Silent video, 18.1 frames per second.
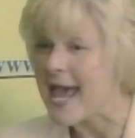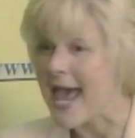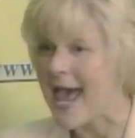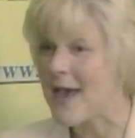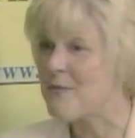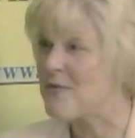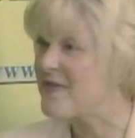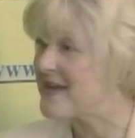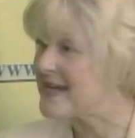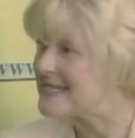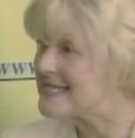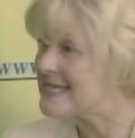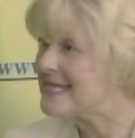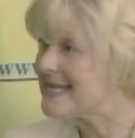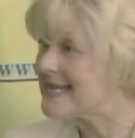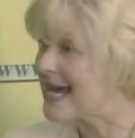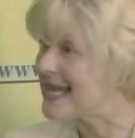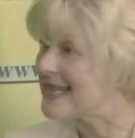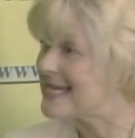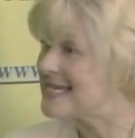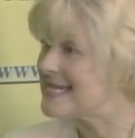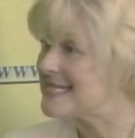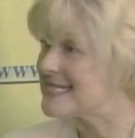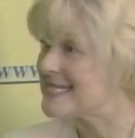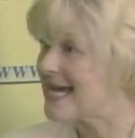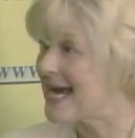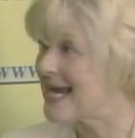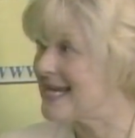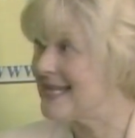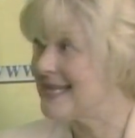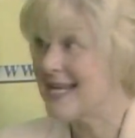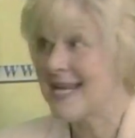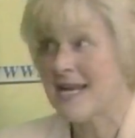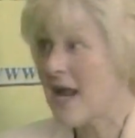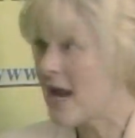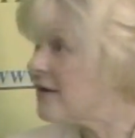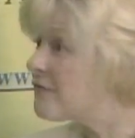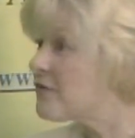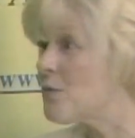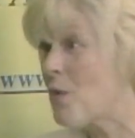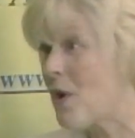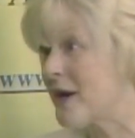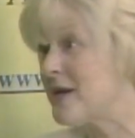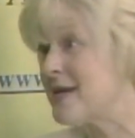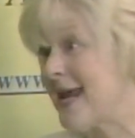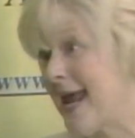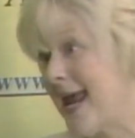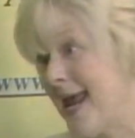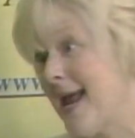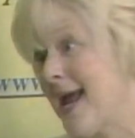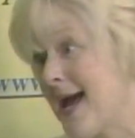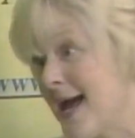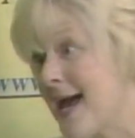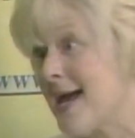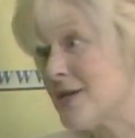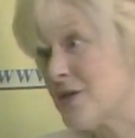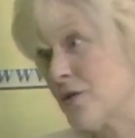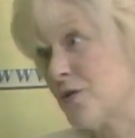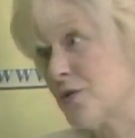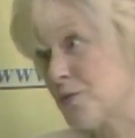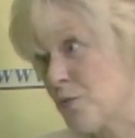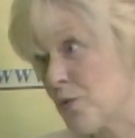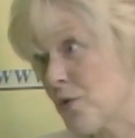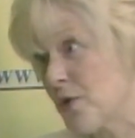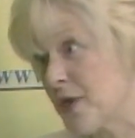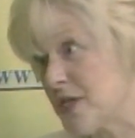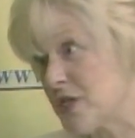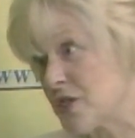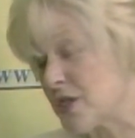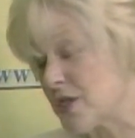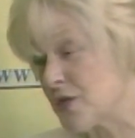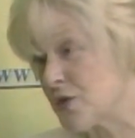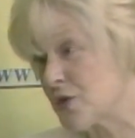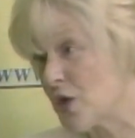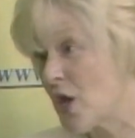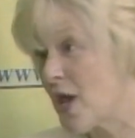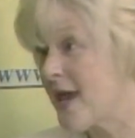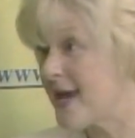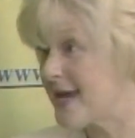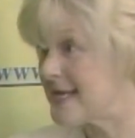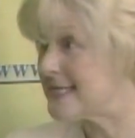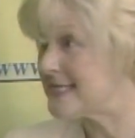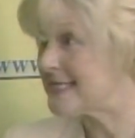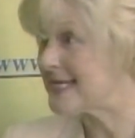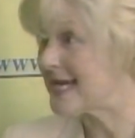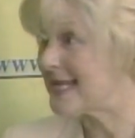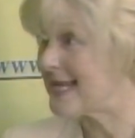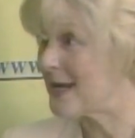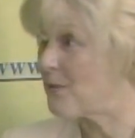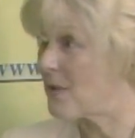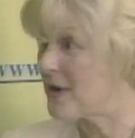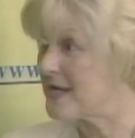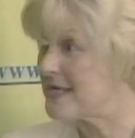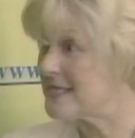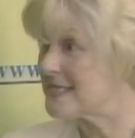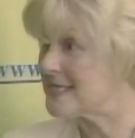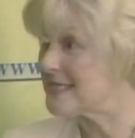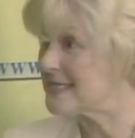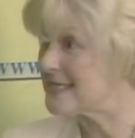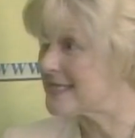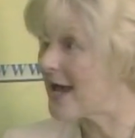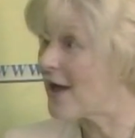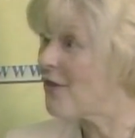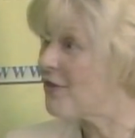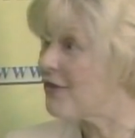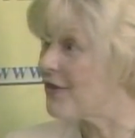And when they did that, they decided that none of them wanted to hang on to those mortgages. Instead, they wanted to sell